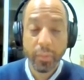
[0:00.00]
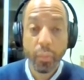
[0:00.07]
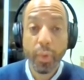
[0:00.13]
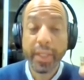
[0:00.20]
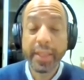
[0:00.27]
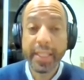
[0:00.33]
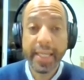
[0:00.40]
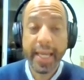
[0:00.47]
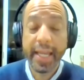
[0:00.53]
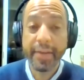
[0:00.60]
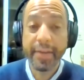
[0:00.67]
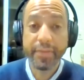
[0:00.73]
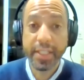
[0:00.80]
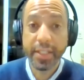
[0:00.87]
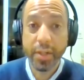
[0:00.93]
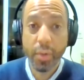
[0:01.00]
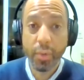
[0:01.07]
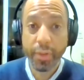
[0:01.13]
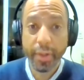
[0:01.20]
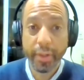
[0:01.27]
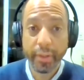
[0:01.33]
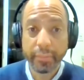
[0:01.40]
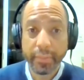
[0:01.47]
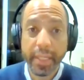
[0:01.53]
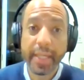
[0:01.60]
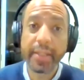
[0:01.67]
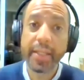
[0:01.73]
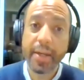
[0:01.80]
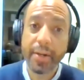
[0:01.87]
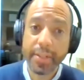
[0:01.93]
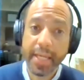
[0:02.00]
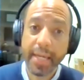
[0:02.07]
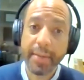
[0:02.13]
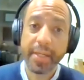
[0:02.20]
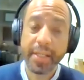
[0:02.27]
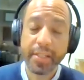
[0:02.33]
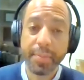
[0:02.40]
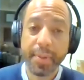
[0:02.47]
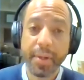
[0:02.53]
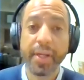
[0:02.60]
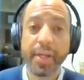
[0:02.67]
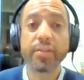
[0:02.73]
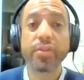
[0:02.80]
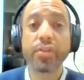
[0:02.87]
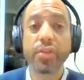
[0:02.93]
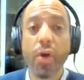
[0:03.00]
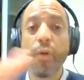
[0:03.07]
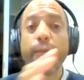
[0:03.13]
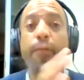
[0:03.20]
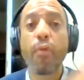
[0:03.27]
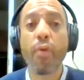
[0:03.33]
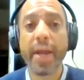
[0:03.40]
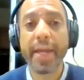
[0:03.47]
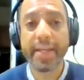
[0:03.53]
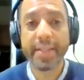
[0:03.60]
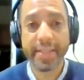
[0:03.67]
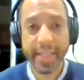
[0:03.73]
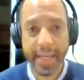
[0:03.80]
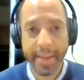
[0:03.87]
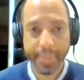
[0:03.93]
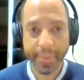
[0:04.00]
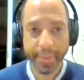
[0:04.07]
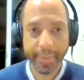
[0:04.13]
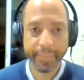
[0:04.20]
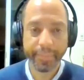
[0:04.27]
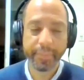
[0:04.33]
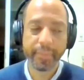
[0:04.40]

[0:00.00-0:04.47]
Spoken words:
with the NFT holder and the entertainment experience. So for example,